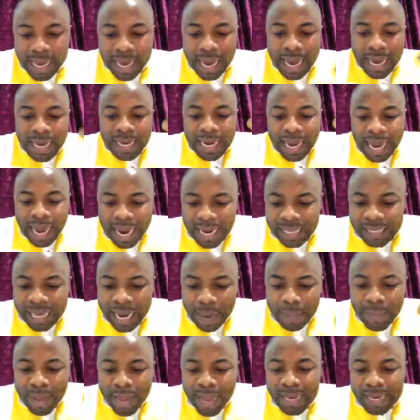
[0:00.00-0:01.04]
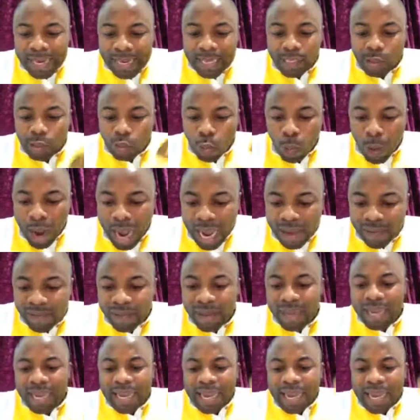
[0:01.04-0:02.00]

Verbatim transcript: And Adam and his wife